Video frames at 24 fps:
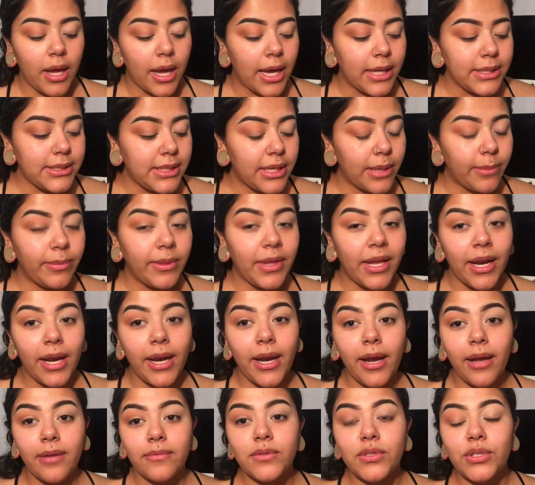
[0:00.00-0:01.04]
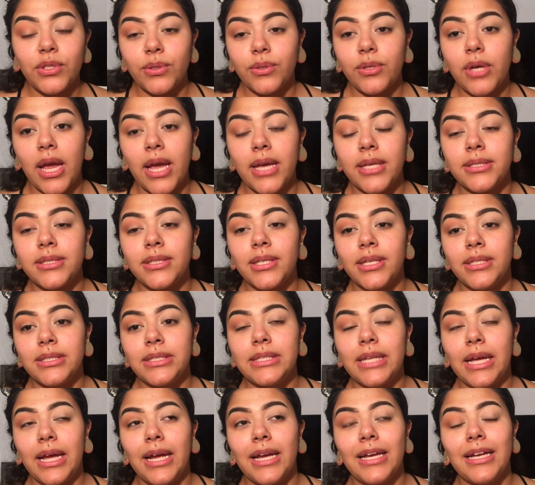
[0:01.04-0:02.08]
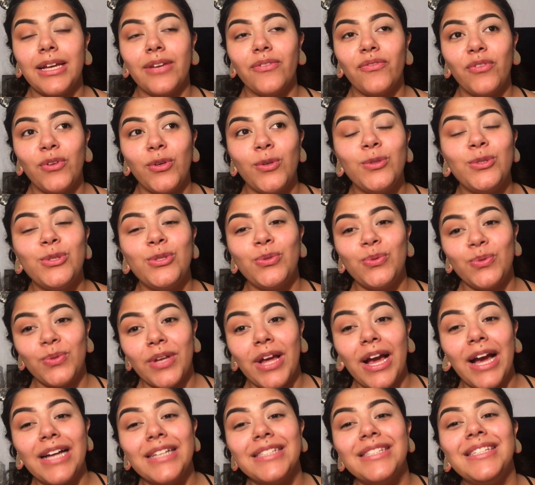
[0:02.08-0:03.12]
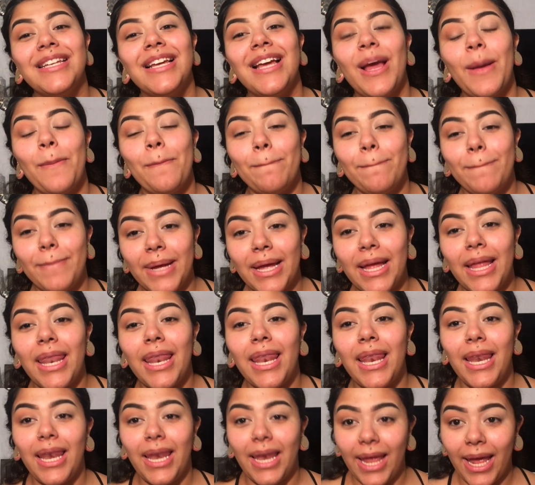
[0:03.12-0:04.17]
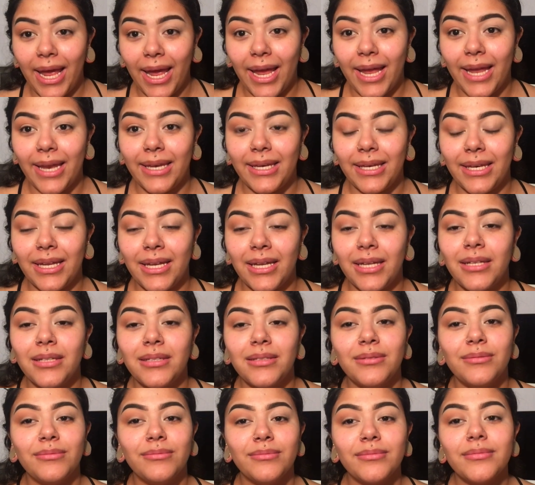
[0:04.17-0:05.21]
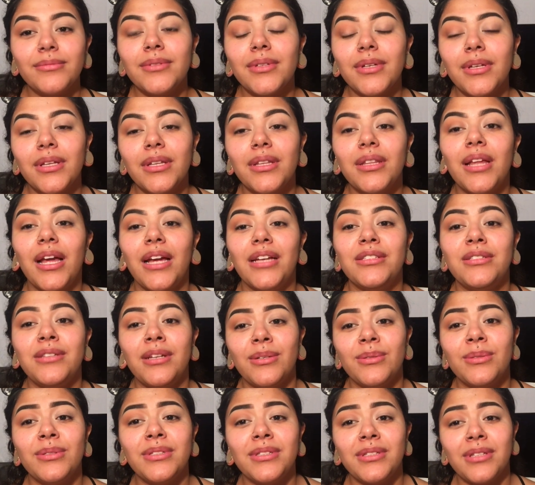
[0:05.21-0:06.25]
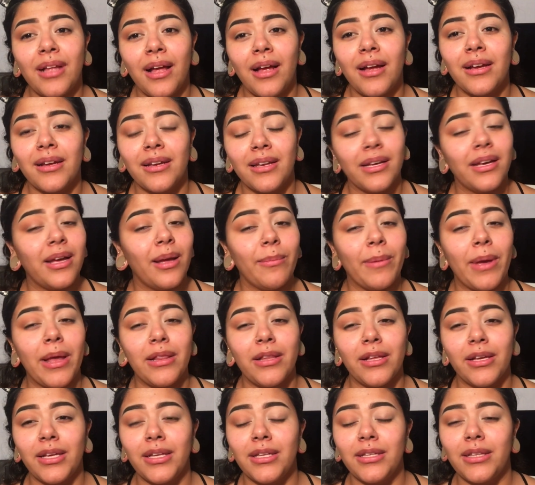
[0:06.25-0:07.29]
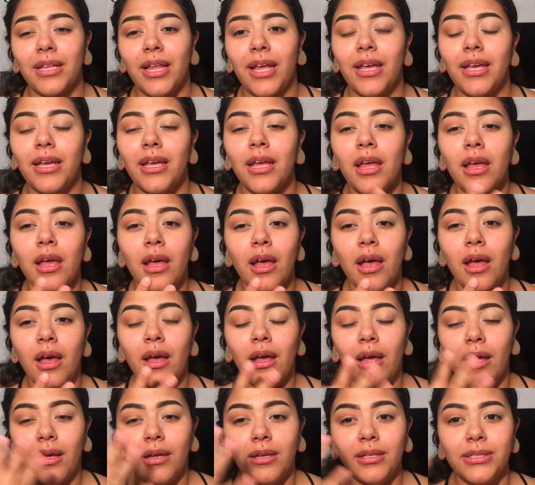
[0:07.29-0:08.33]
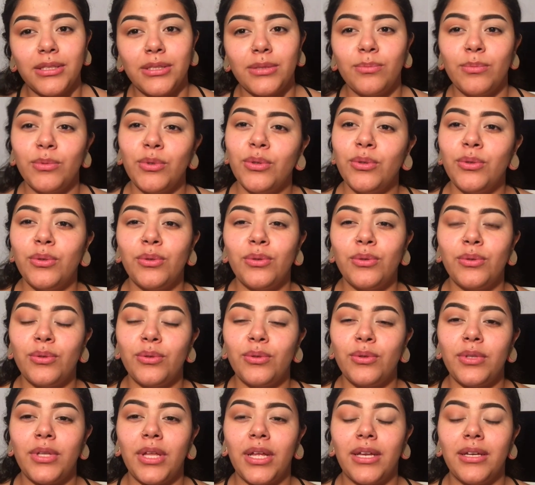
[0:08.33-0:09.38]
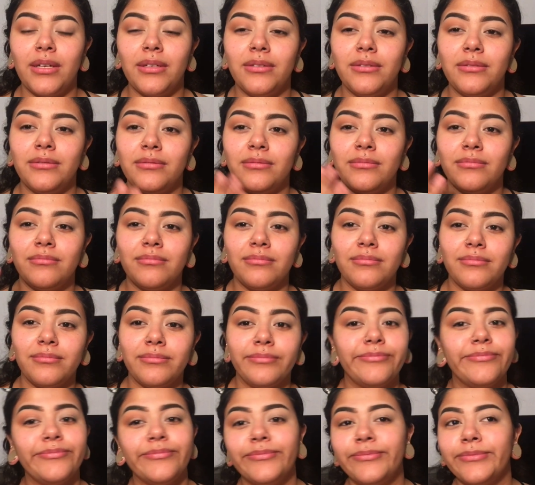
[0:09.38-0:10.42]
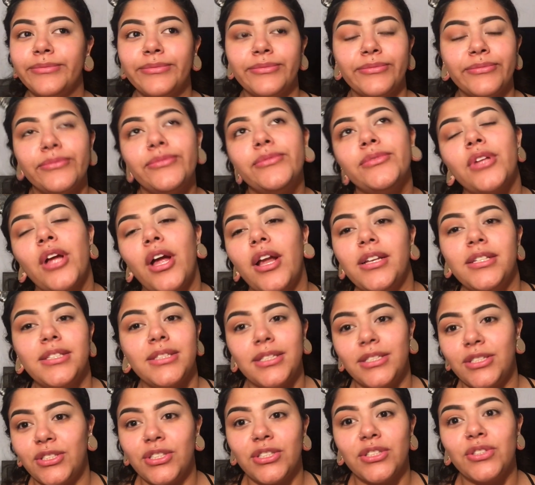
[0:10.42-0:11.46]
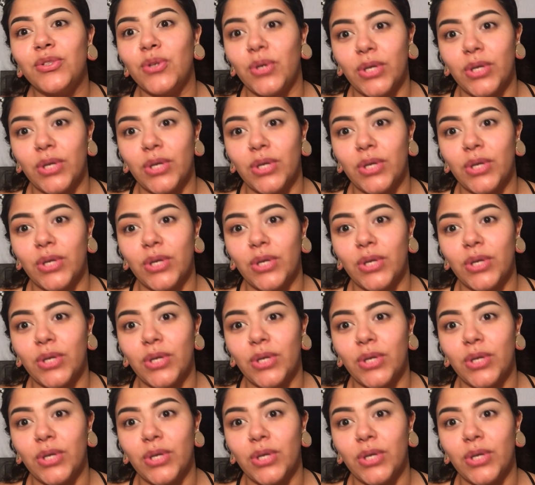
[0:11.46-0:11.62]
A tip that I have too, guys, is that if you do not blend, the eyeshadow's not gonna come out looking like smooth and honestly just